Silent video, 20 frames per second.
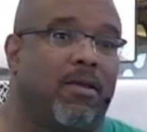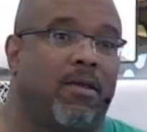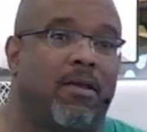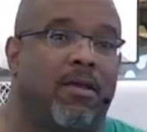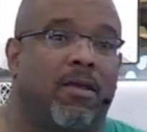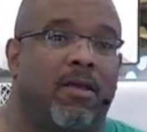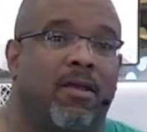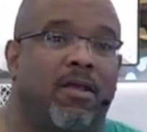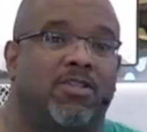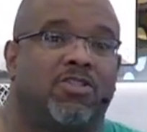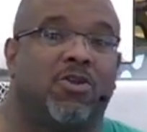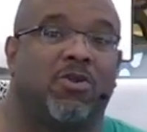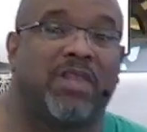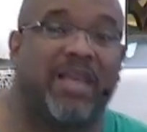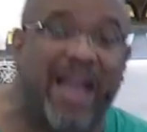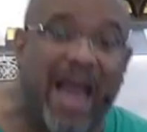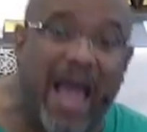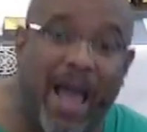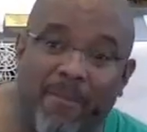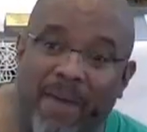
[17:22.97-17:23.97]
So that
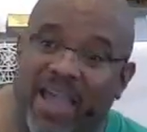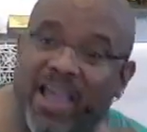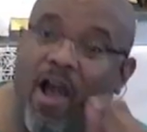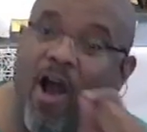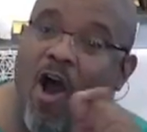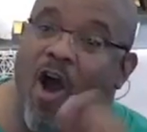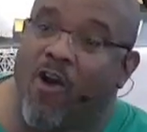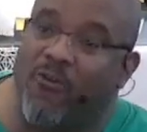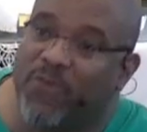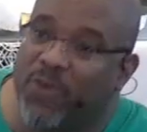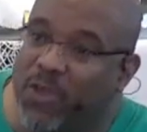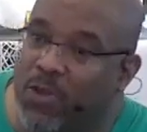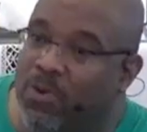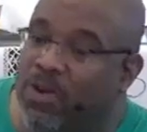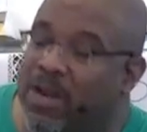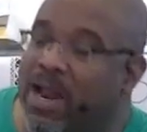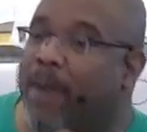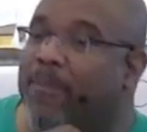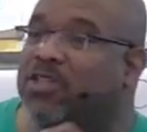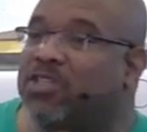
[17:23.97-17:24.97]
I might offer you an
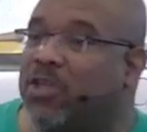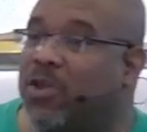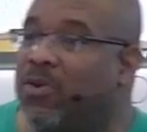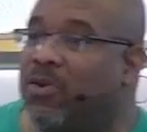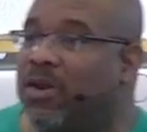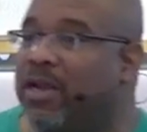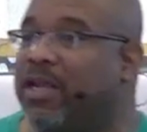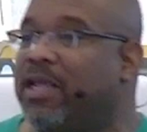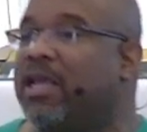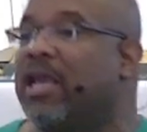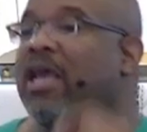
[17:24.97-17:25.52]
opportunity